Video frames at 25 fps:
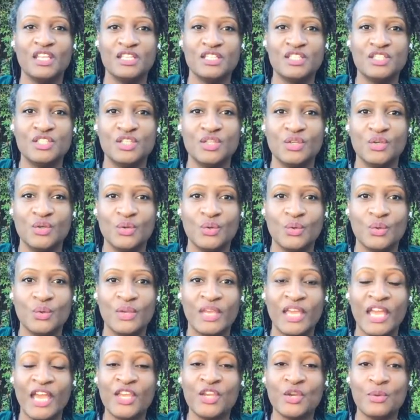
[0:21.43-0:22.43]
to
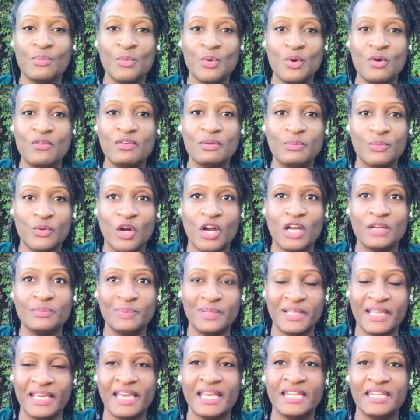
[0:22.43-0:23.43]
get your move abroad
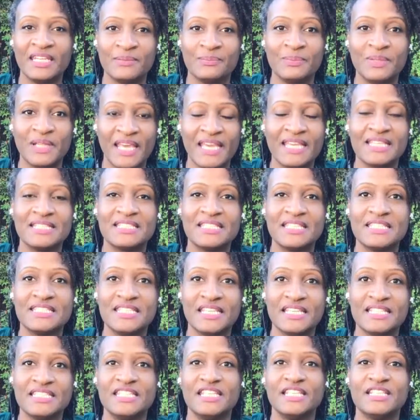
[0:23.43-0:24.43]
plan in place.
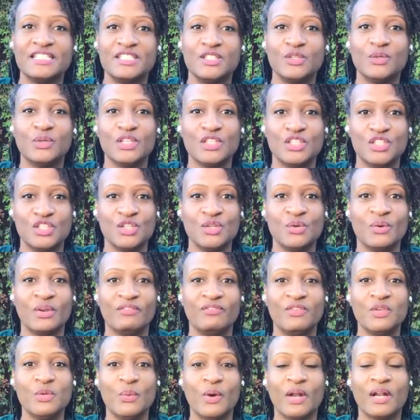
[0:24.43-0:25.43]
6 things you can do if
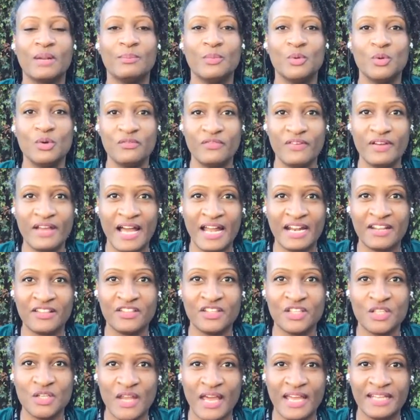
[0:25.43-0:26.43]
you want to move out of the
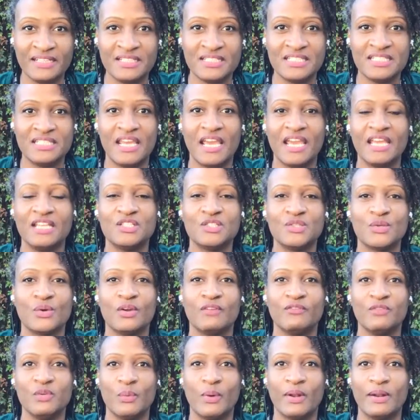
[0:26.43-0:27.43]
United States, or
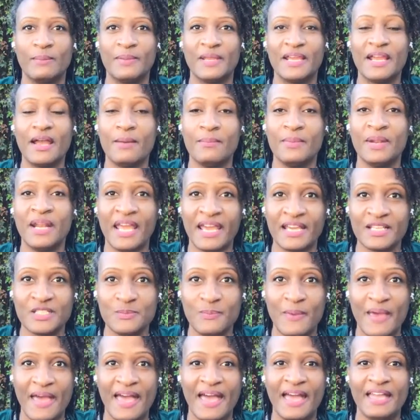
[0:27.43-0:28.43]
if you want to become an
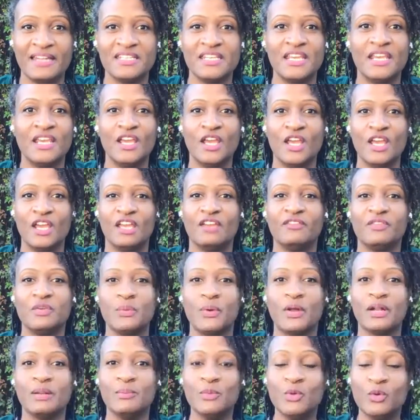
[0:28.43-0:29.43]
expat, if you
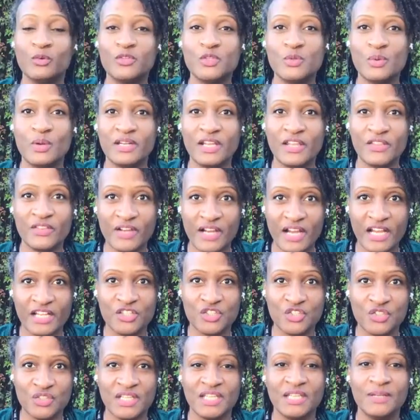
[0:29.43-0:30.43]
want to move to another
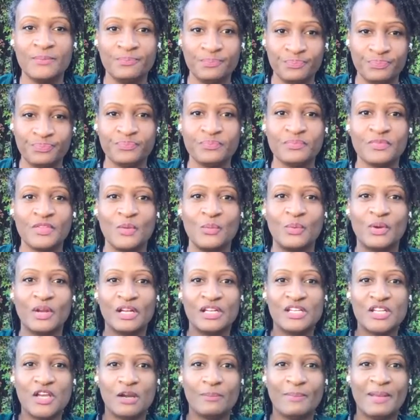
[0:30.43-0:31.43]
country. We're going
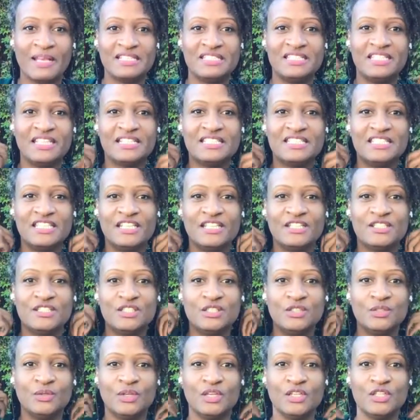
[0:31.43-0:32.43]
to talk about 6 things
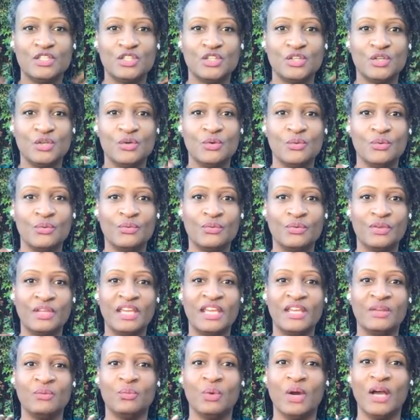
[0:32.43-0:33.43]
you can do
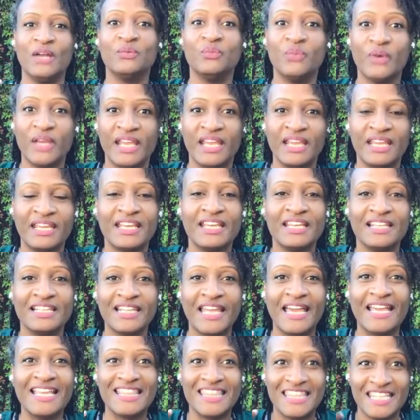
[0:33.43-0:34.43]
in one week,
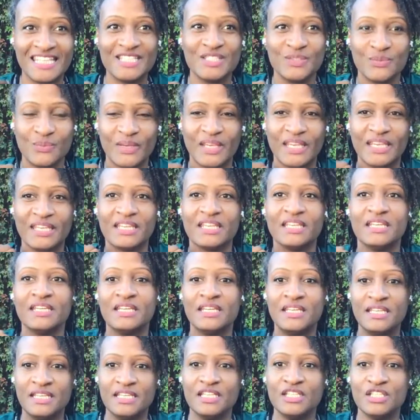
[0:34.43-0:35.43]
like this week,
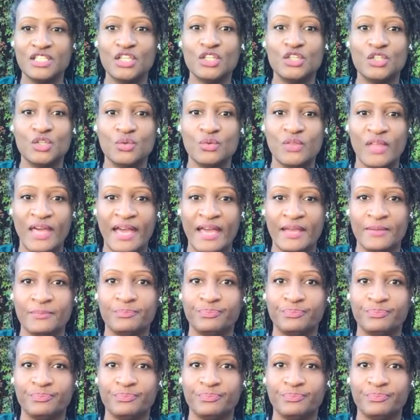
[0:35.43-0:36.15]
to do that.